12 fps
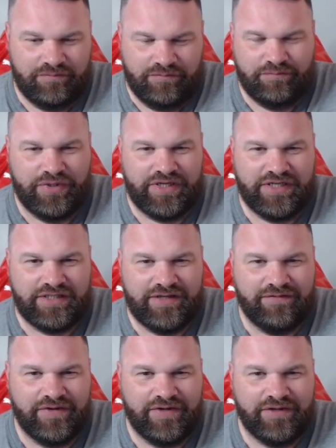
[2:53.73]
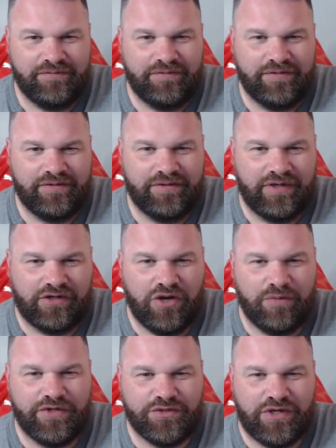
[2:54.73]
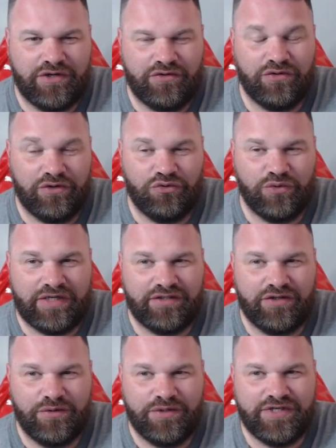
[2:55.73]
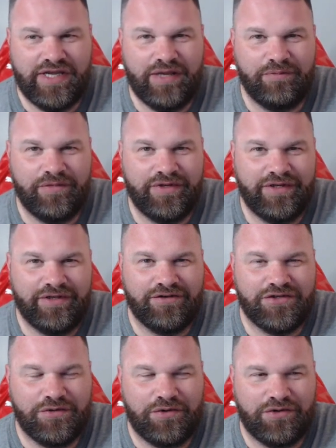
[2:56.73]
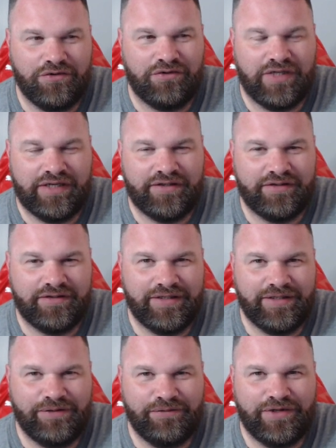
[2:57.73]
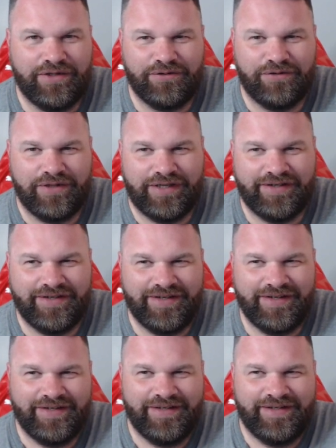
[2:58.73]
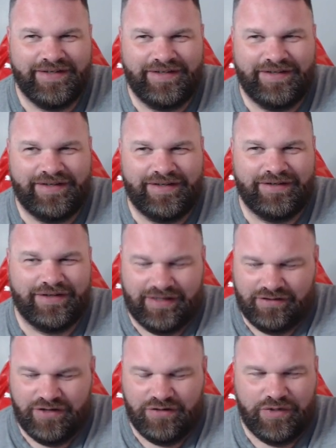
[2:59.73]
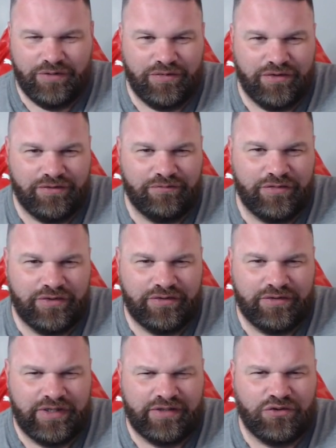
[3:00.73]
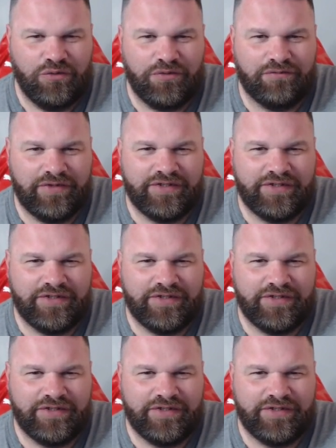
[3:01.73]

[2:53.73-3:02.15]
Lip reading: please leave a comment so I do actually know his name, because you were a good lad, a really good lad. I got him when I was coming on. He